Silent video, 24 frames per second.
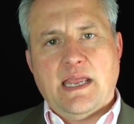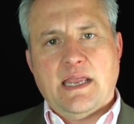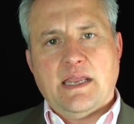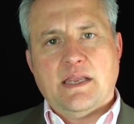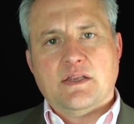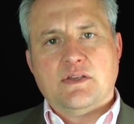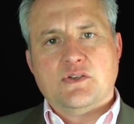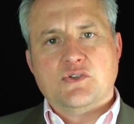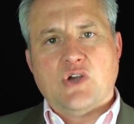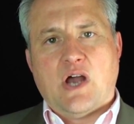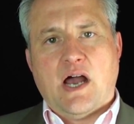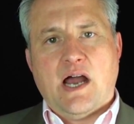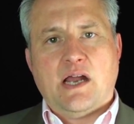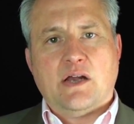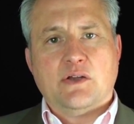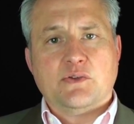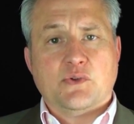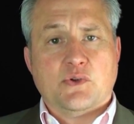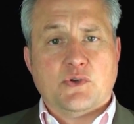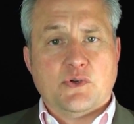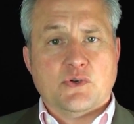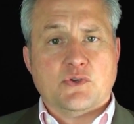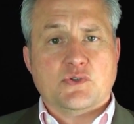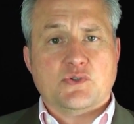a
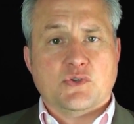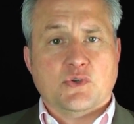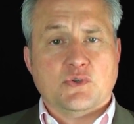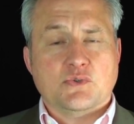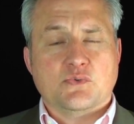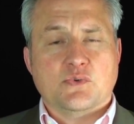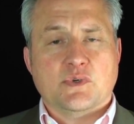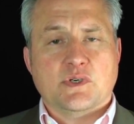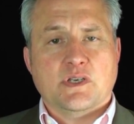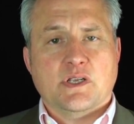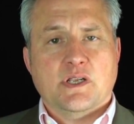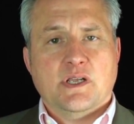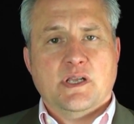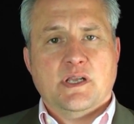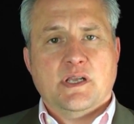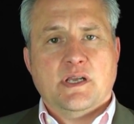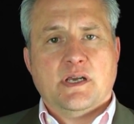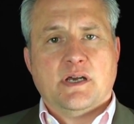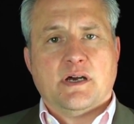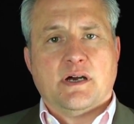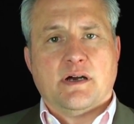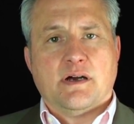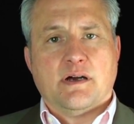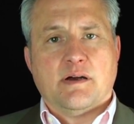child or your children
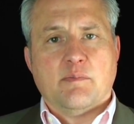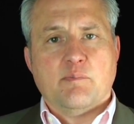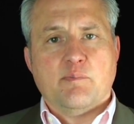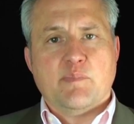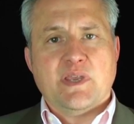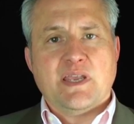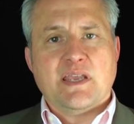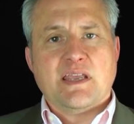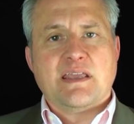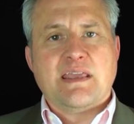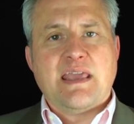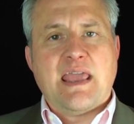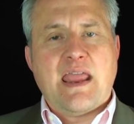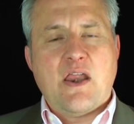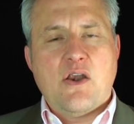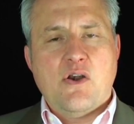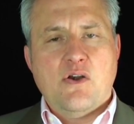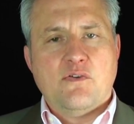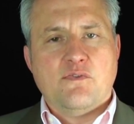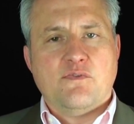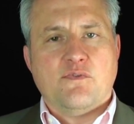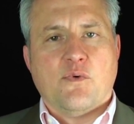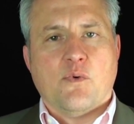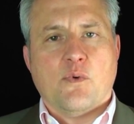being
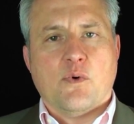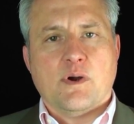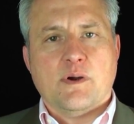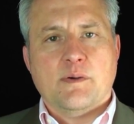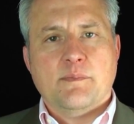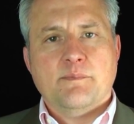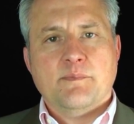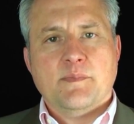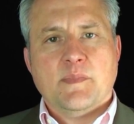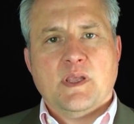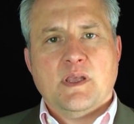cared for.